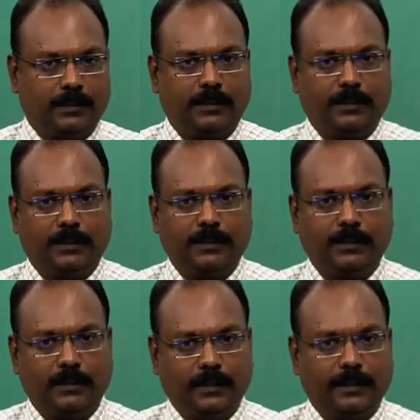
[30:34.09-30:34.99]

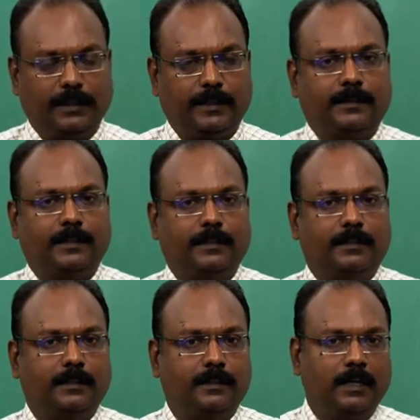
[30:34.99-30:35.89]
suggestions in the next
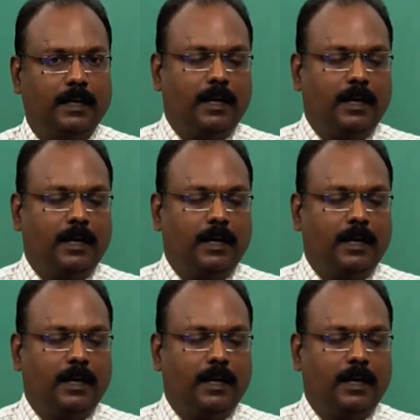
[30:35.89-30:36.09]
lecture.